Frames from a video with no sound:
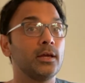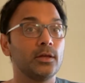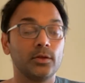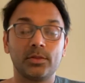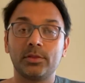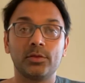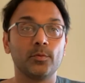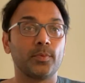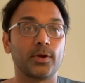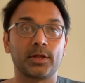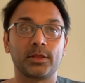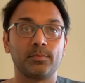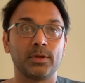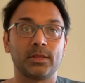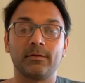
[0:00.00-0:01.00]
super
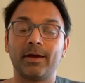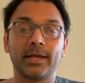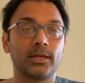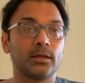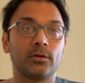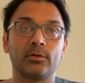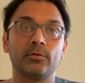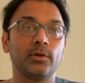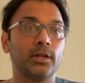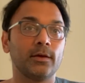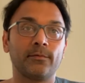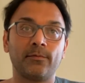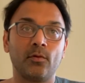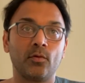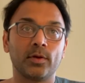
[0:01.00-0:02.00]
expensive. I cannot really
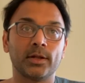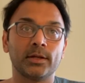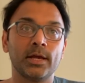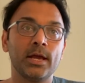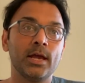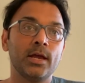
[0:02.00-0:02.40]
afford it.